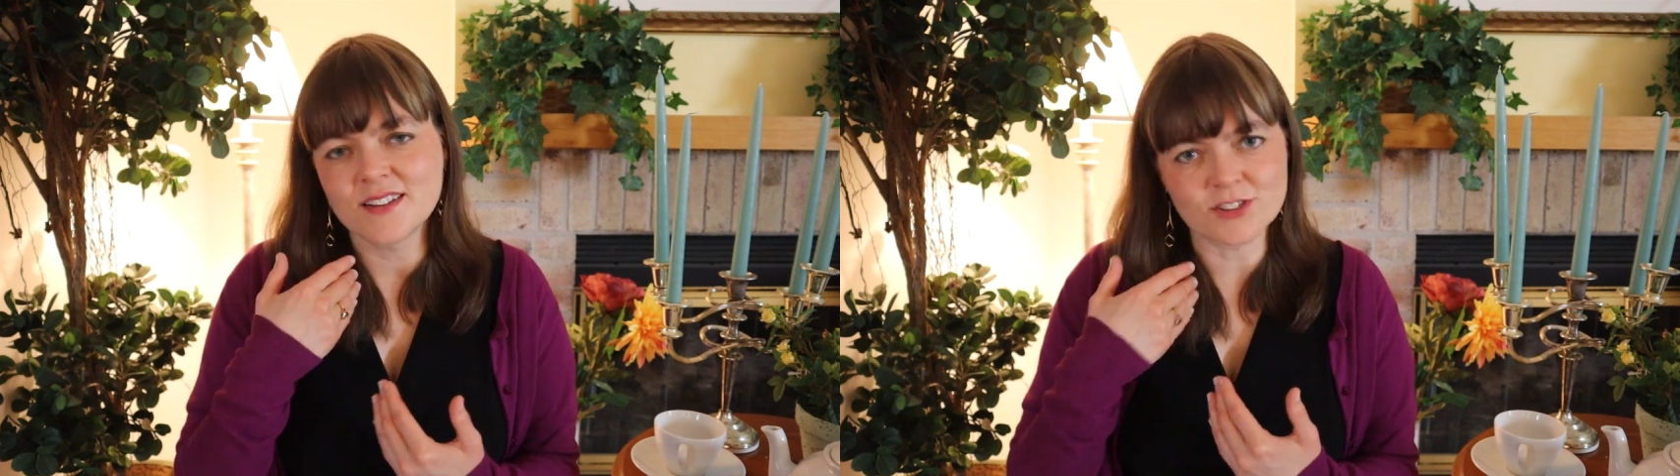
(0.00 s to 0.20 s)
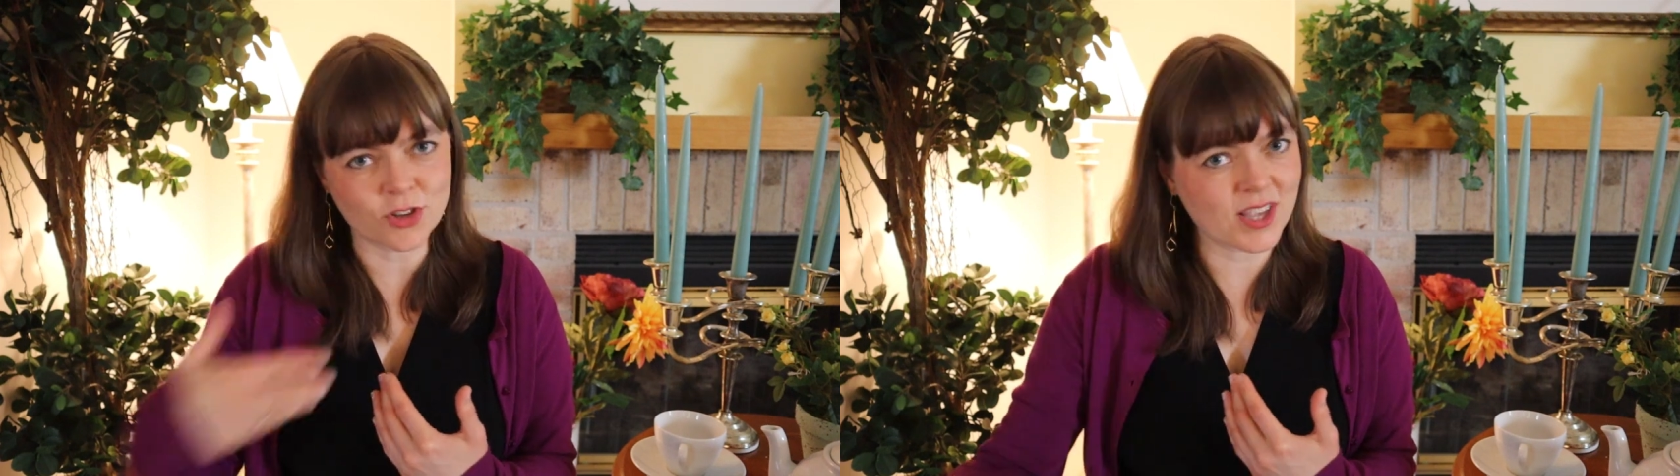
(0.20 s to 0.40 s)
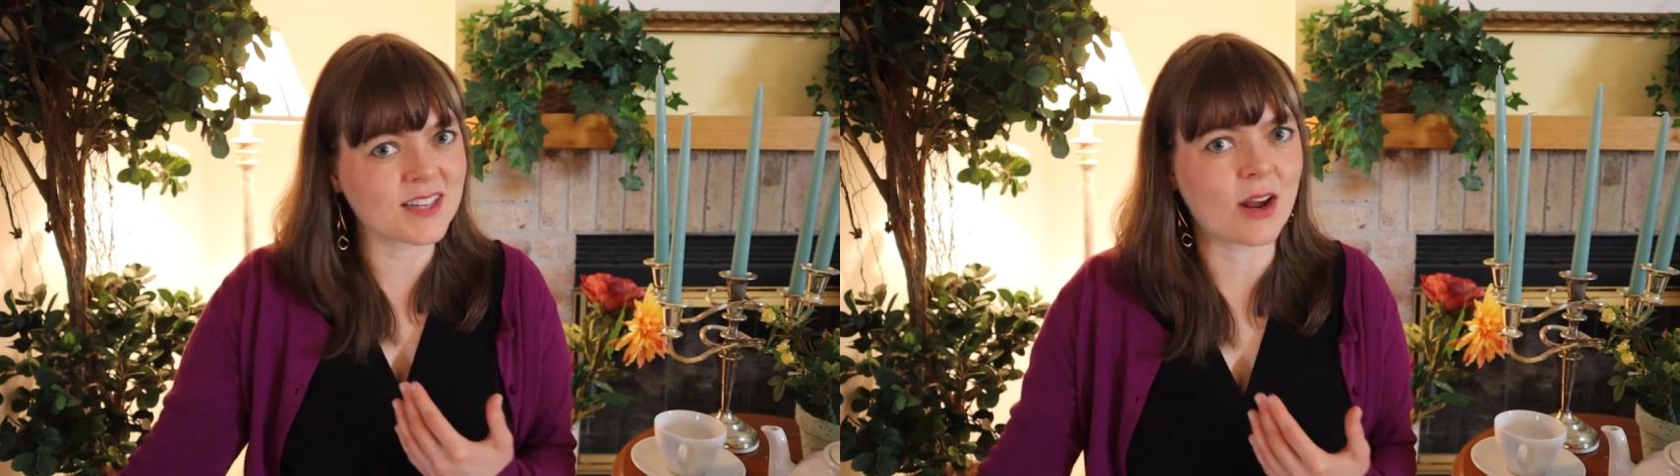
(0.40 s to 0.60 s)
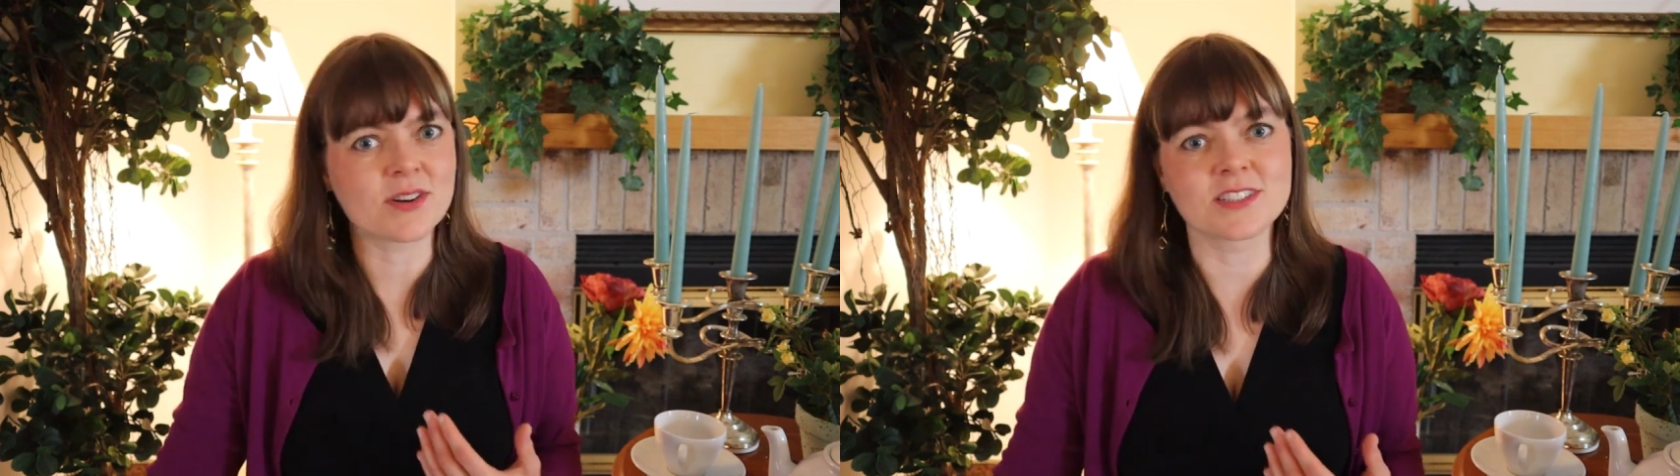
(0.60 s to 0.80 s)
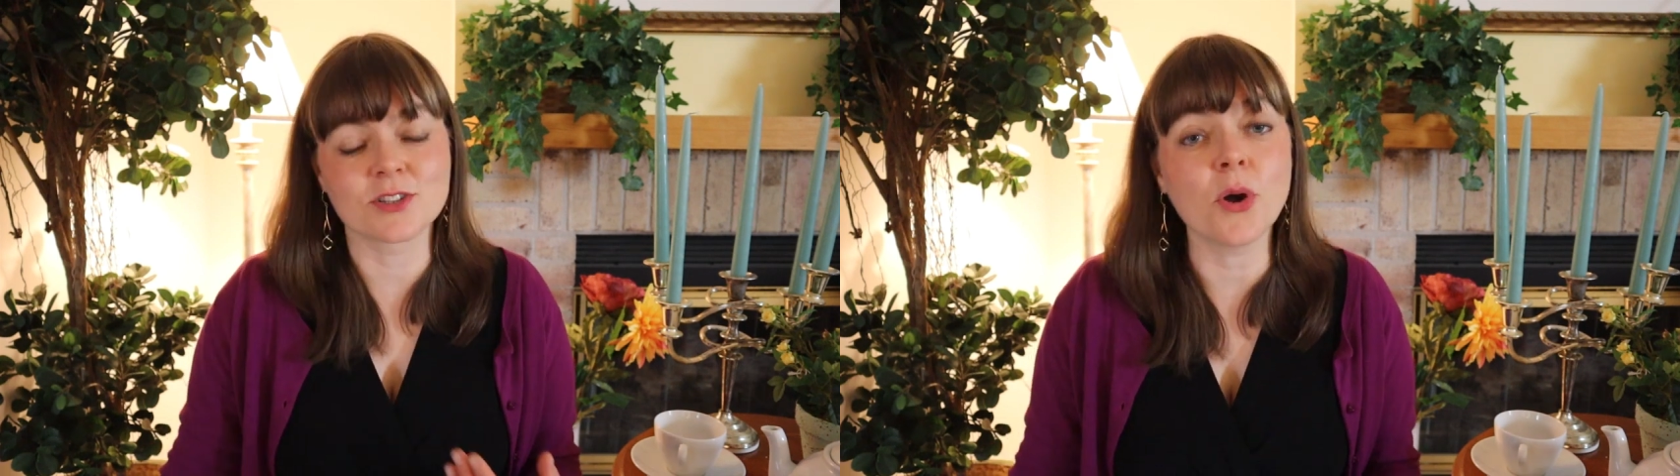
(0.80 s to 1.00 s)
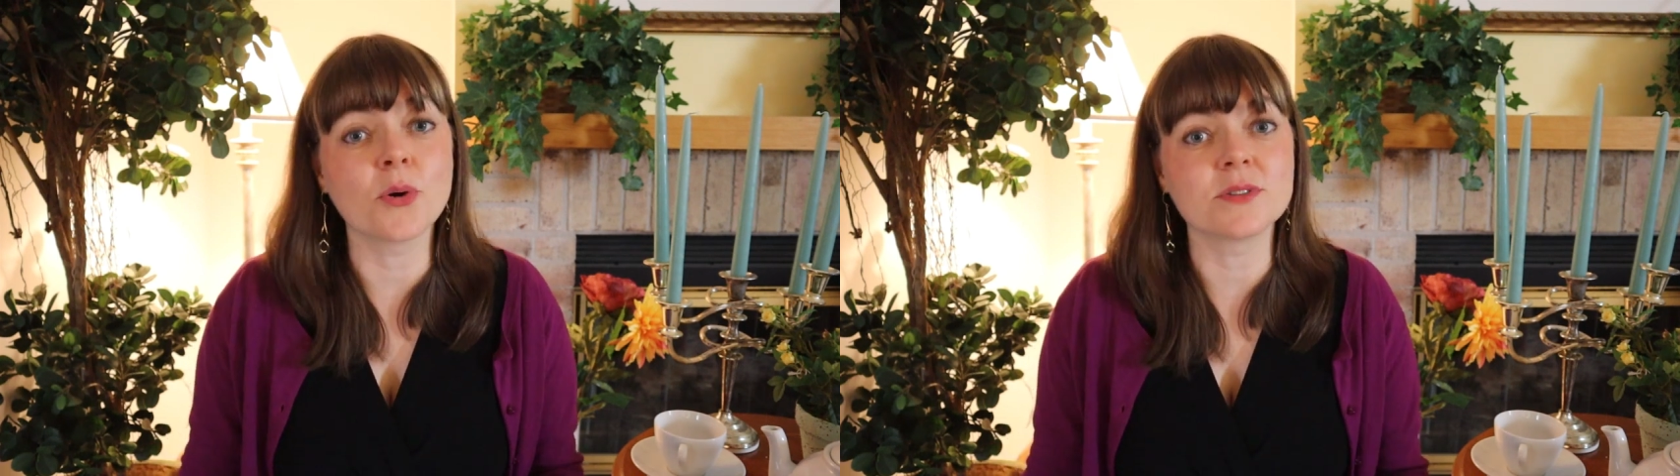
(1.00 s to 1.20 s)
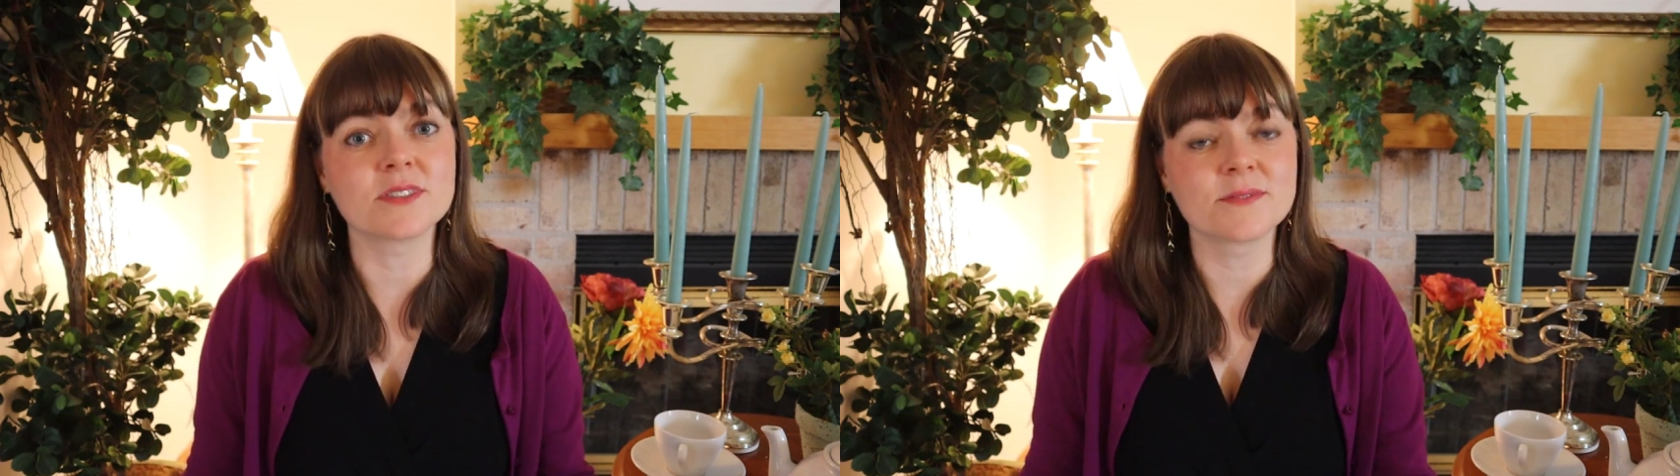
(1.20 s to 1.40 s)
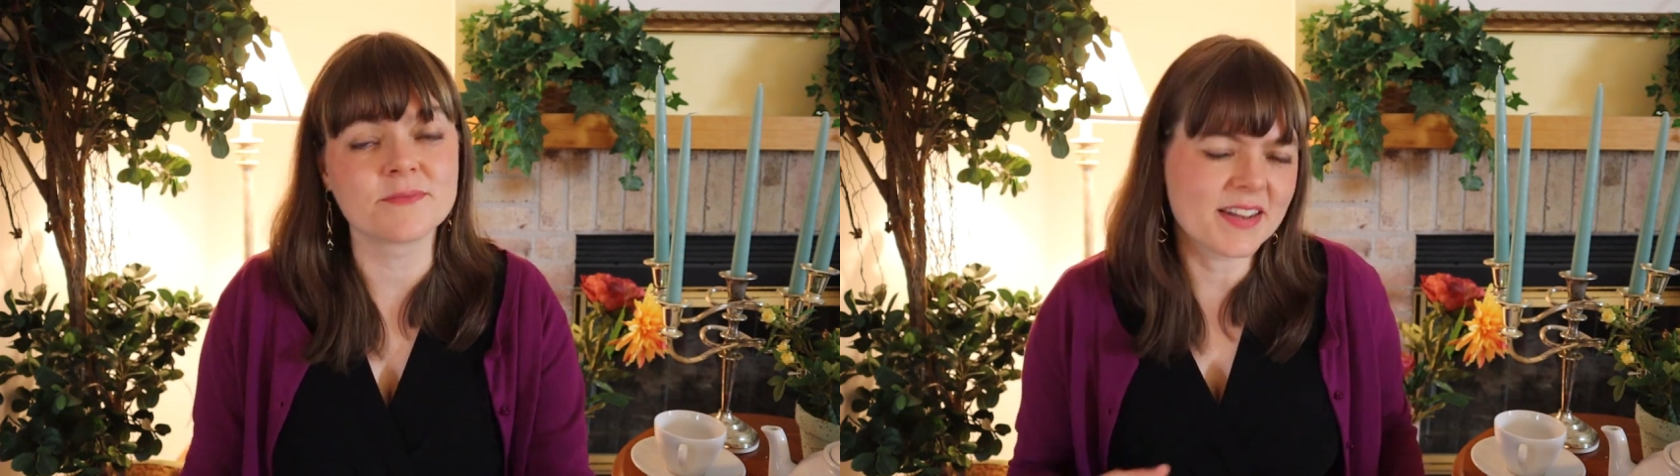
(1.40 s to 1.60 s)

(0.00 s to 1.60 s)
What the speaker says: looking down his nose.